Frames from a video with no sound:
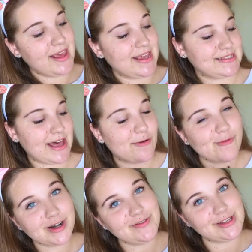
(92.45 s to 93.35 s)
is that
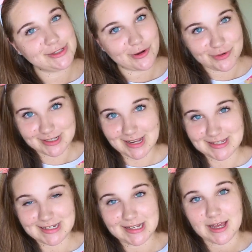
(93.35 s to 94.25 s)
one of these
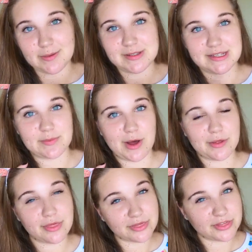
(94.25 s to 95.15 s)
oversized teacups is about
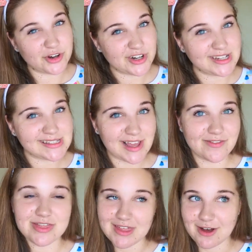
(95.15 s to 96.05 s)

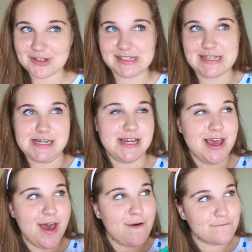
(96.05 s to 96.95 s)

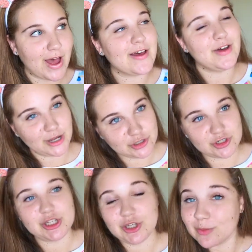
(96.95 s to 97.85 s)

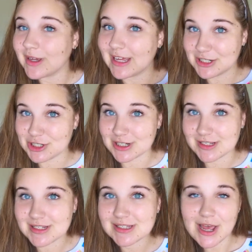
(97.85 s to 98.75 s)
37,500 cubic
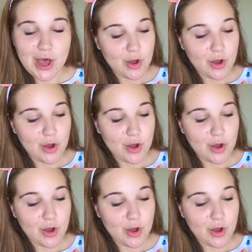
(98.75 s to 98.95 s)
inches